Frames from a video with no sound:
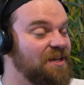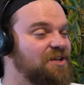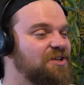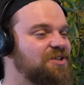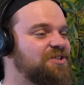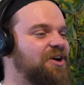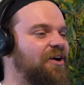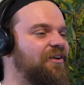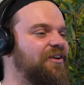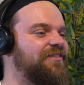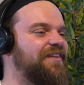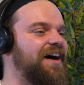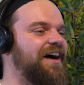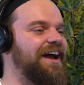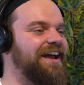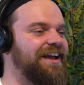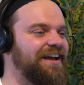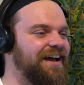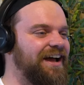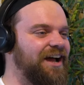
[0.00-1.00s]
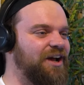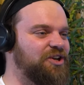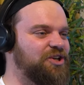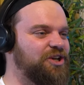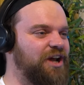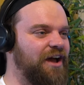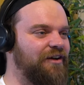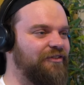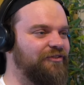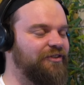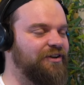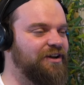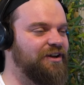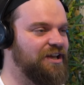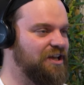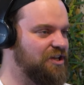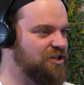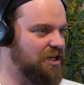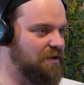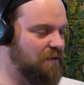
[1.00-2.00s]
Sorry, mate. A chef.
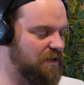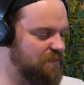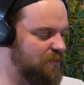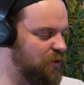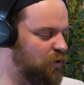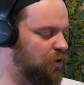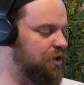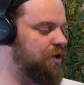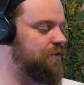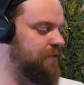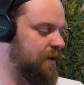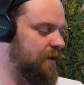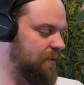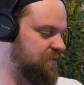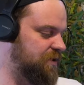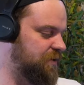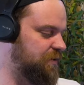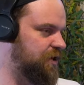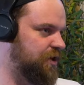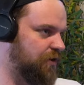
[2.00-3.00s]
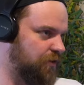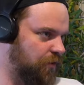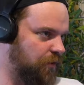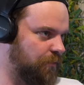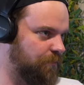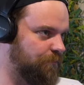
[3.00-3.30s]
So you wanted to be Gordon Ramsay when you grow